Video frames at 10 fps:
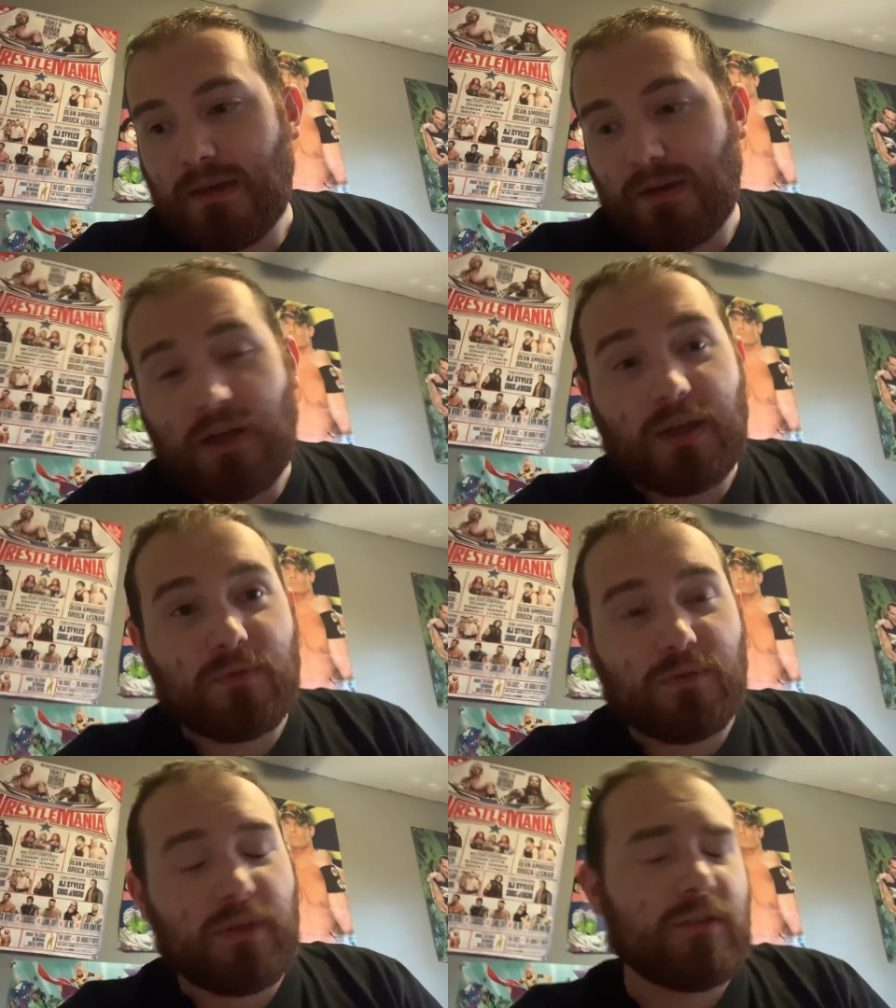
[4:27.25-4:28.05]
I'll have
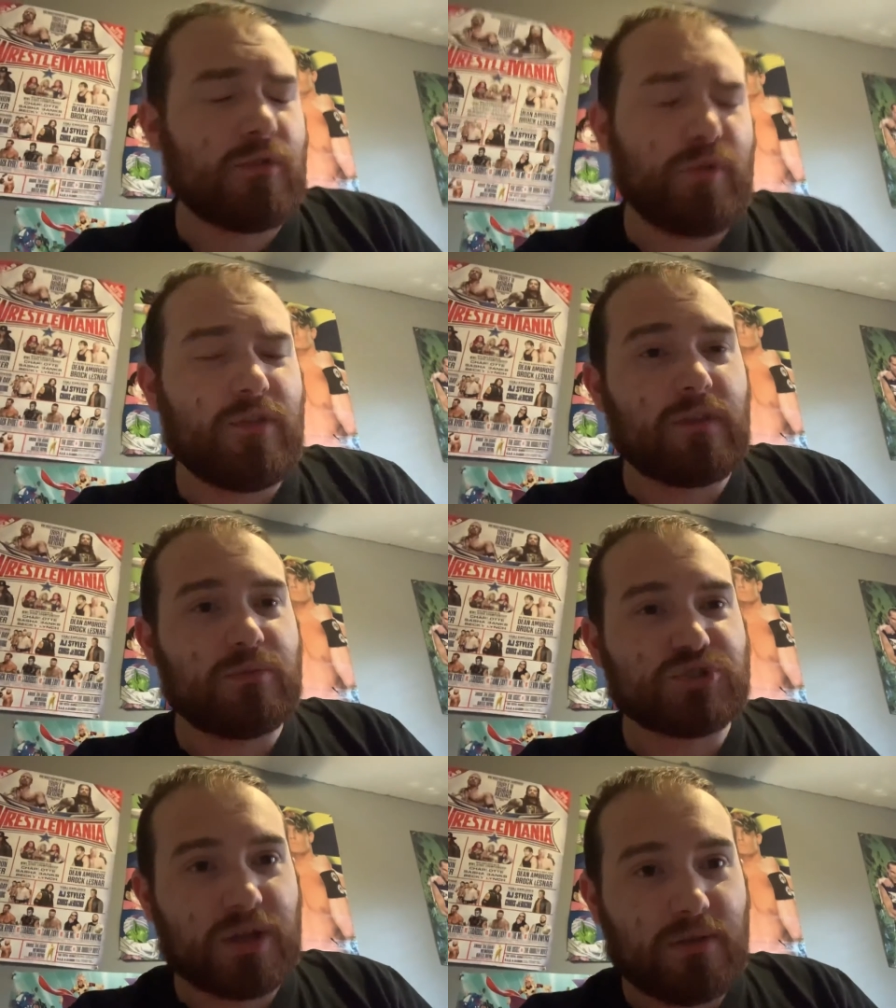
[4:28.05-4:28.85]
a link to We
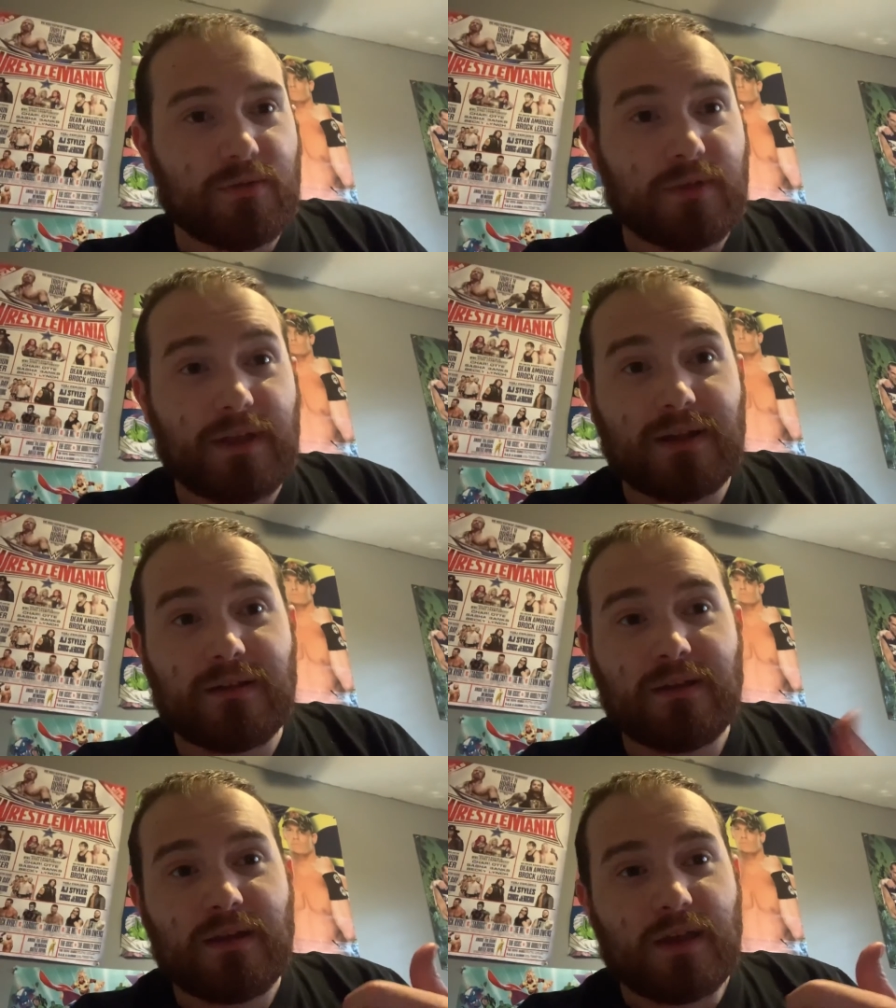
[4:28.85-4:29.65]
Skeem's channel
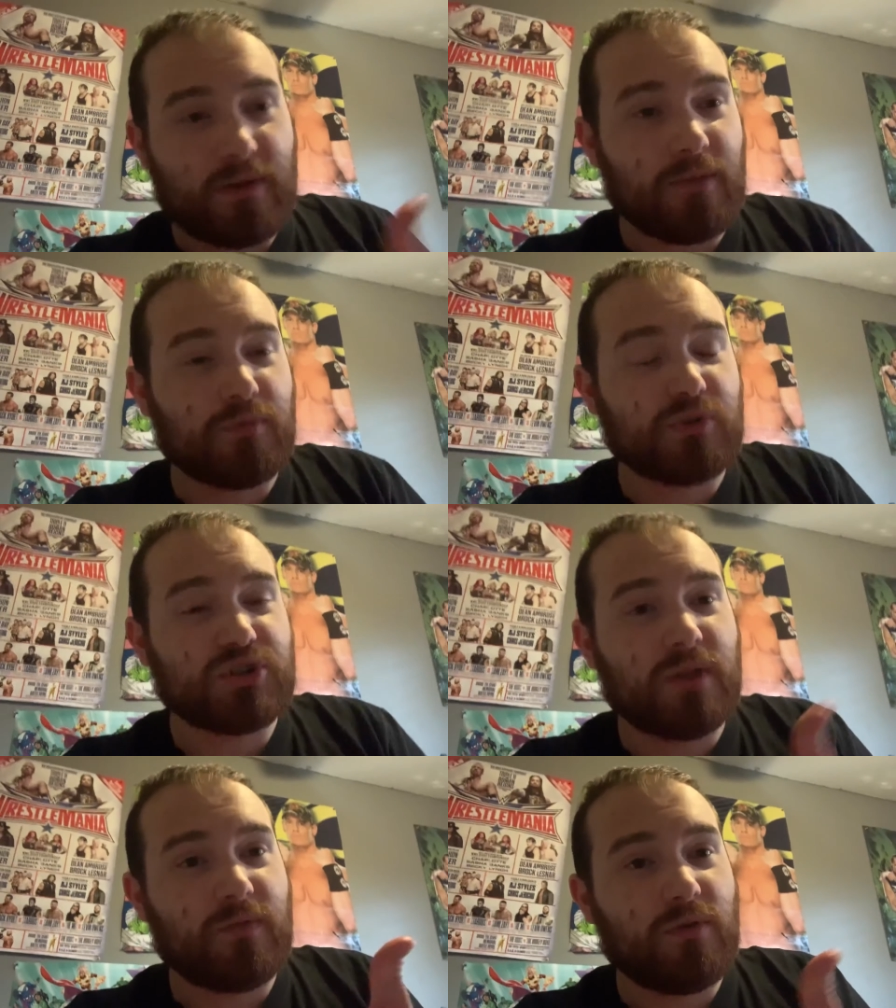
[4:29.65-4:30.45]
there. I greatly
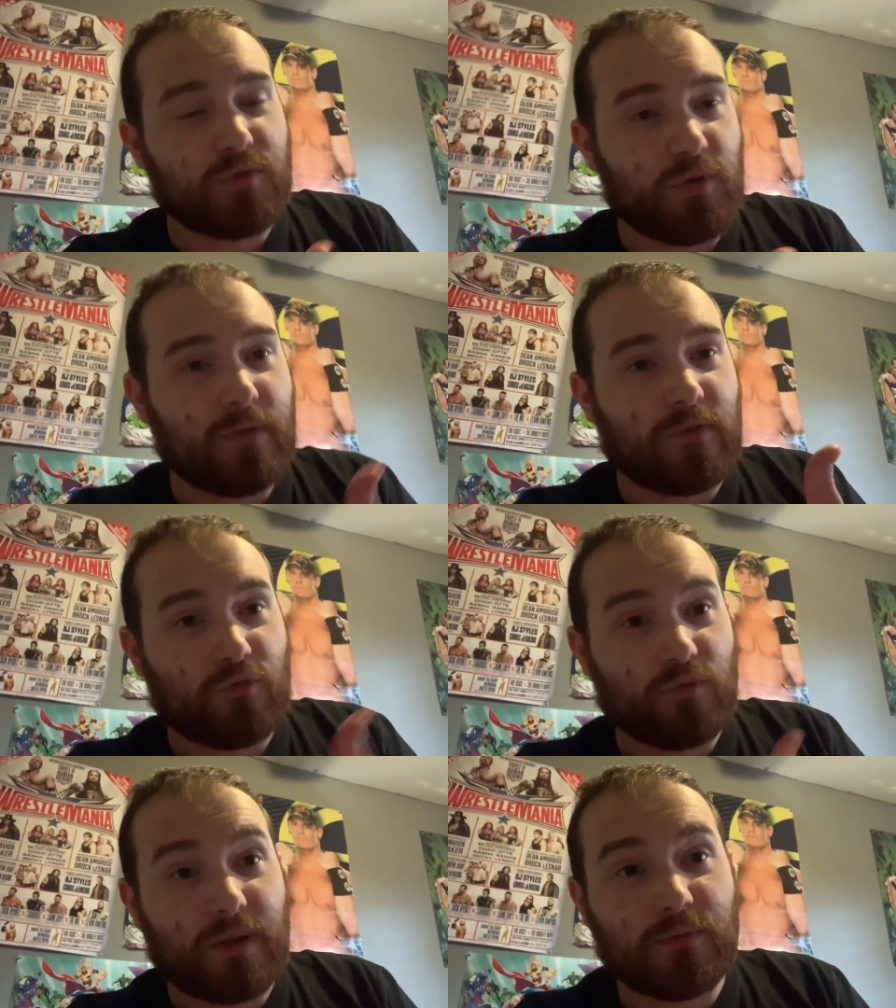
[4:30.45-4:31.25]
appreciate if you all go and
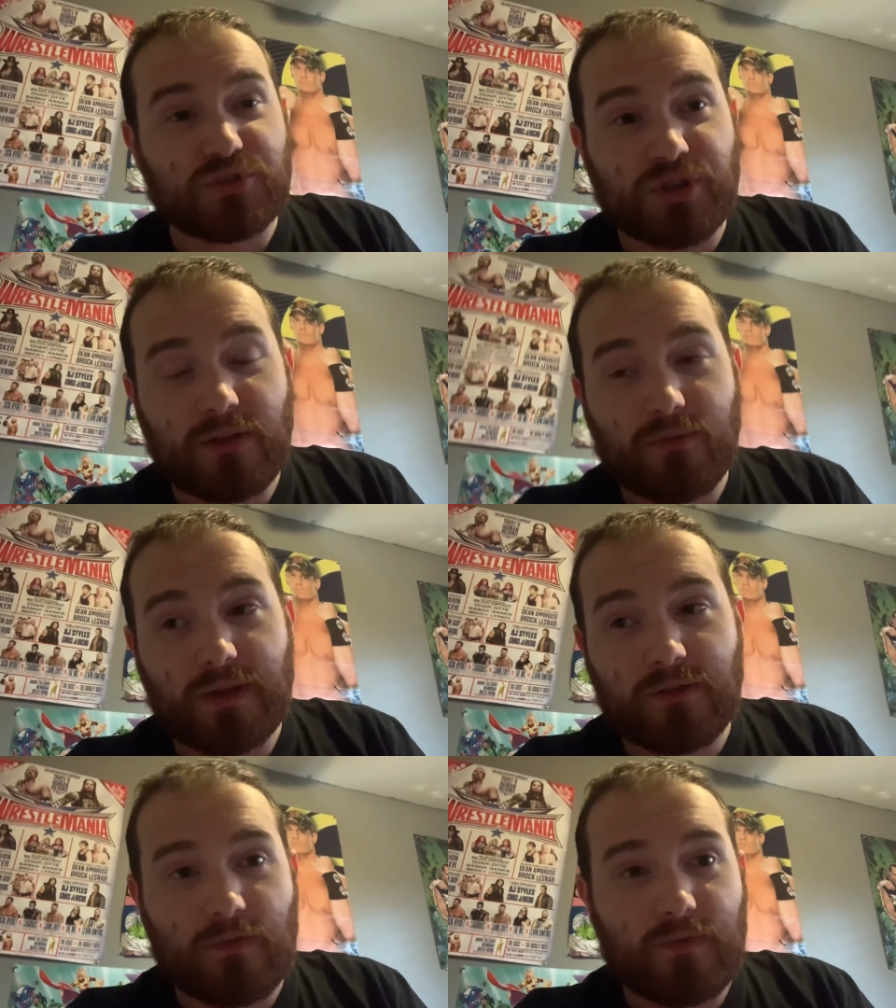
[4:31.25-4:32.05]
subscribe to his channel
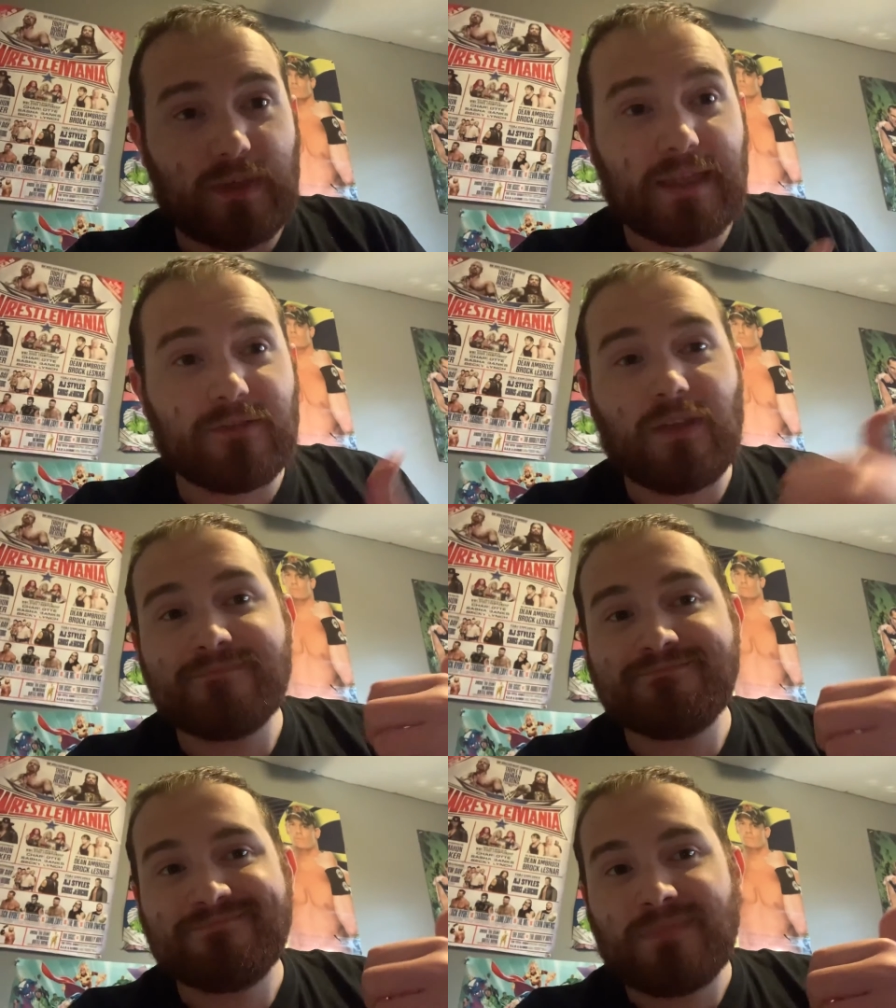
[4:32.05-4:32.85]
there and stuff like that.
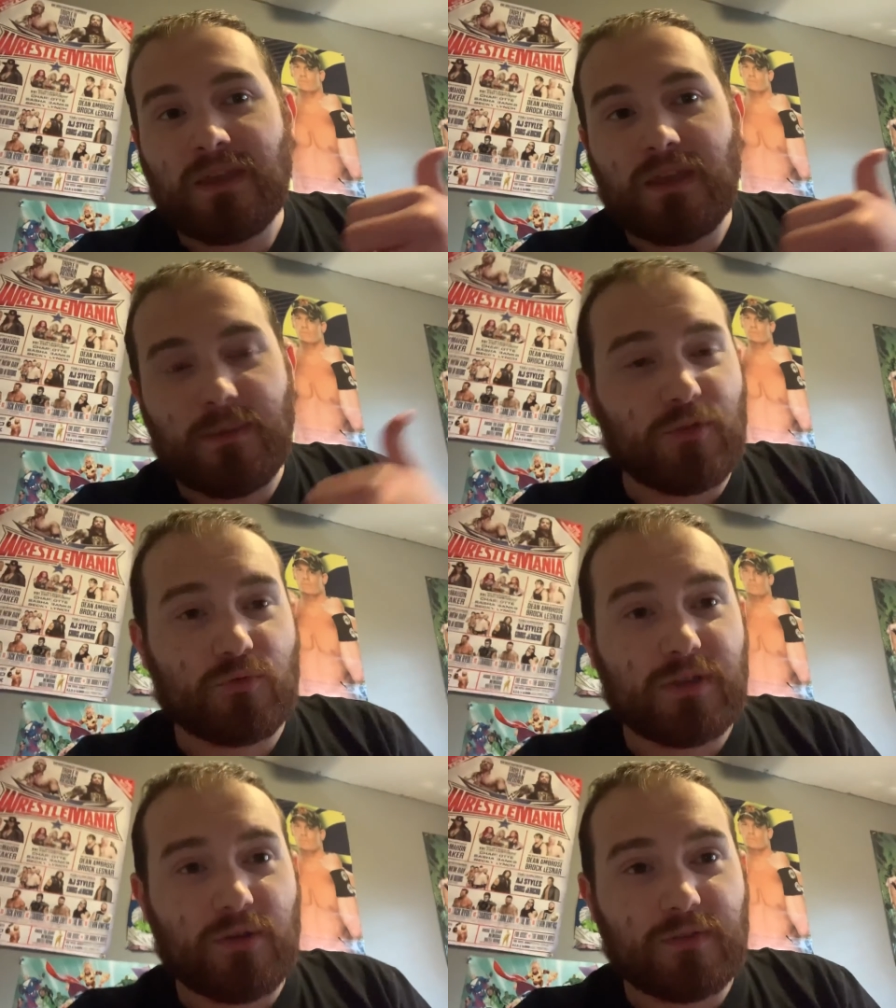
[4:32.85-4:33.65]
He makes
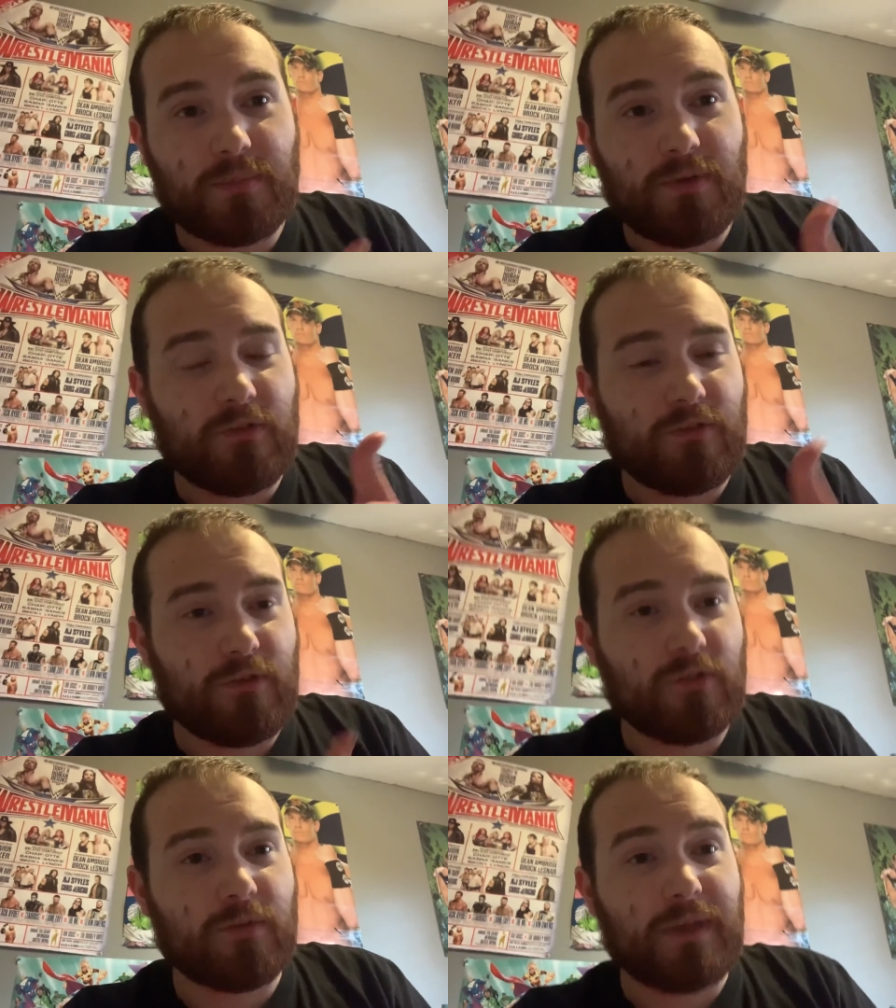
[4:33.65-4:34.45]
great content, plays he's an
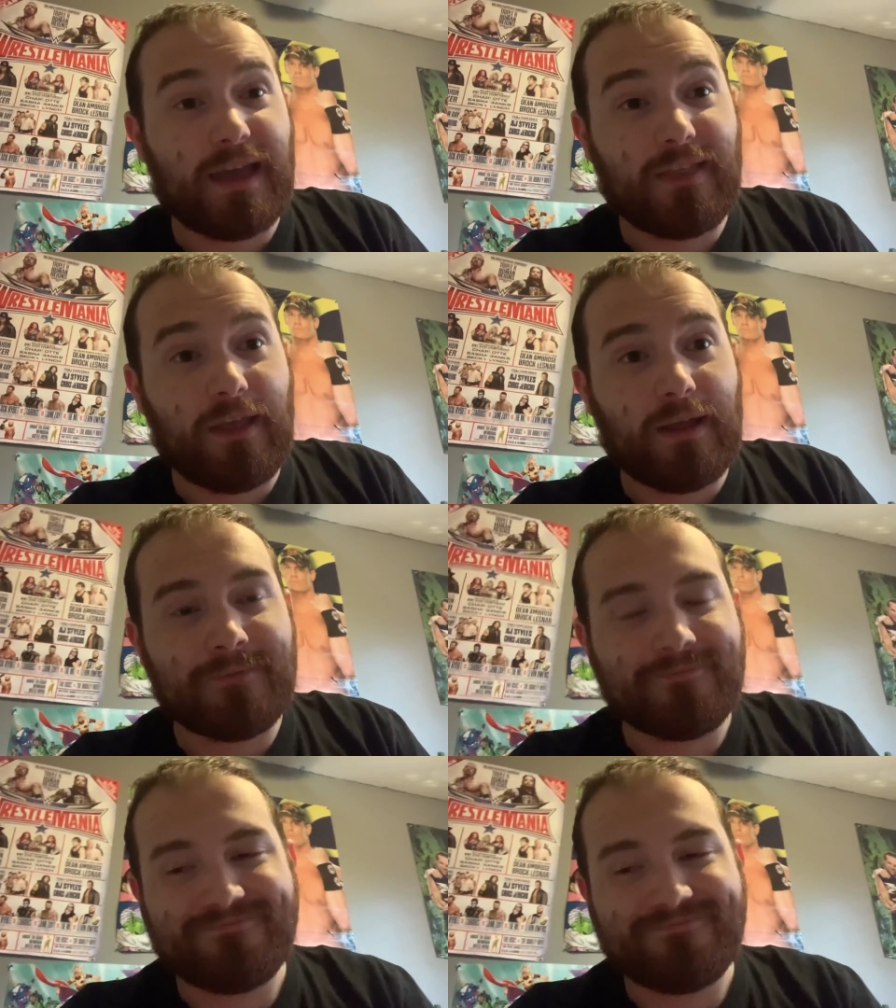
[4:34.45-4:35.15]
awesome guy there.